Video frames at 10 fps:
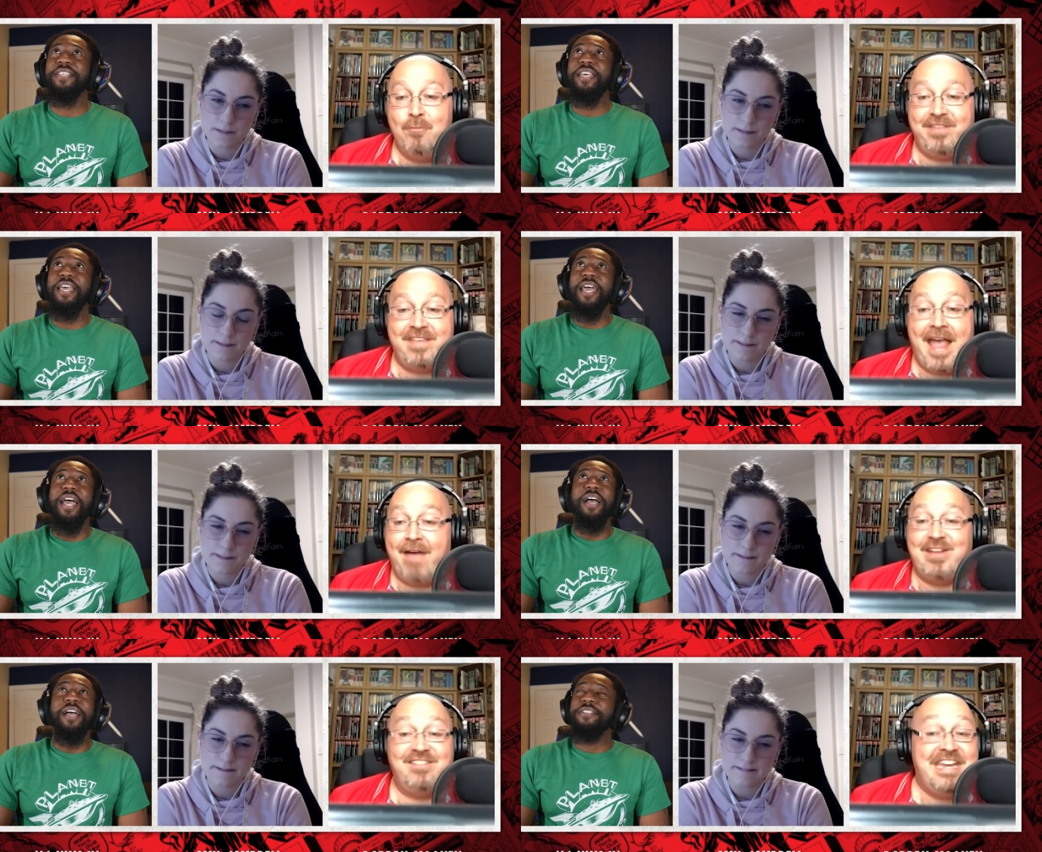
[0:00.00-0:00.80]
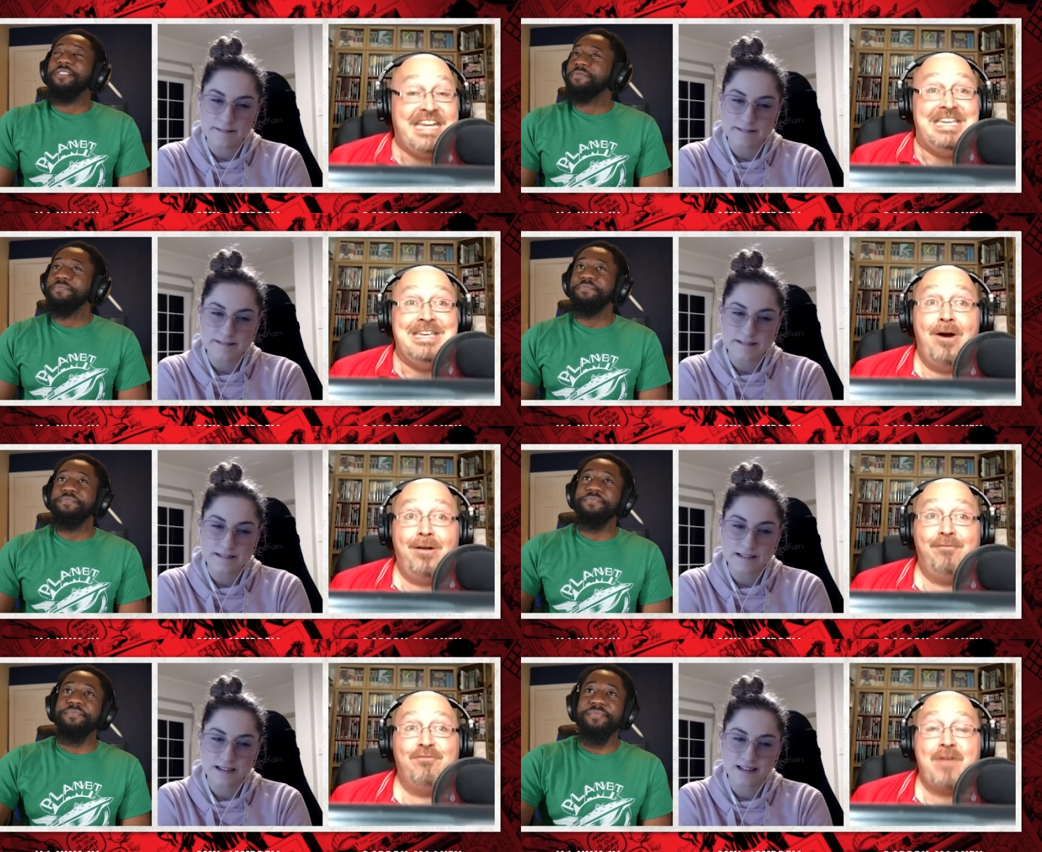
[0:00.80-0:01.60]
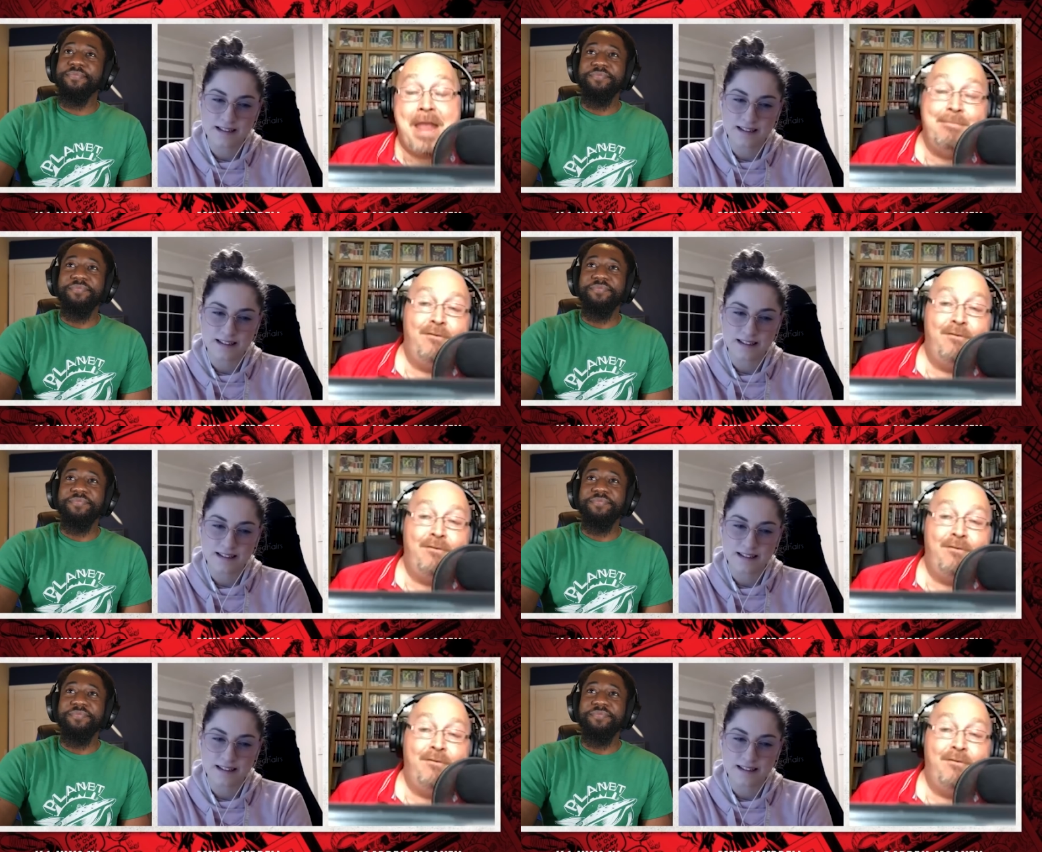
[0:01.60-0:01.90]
Speaker 1: we say having seen not a frame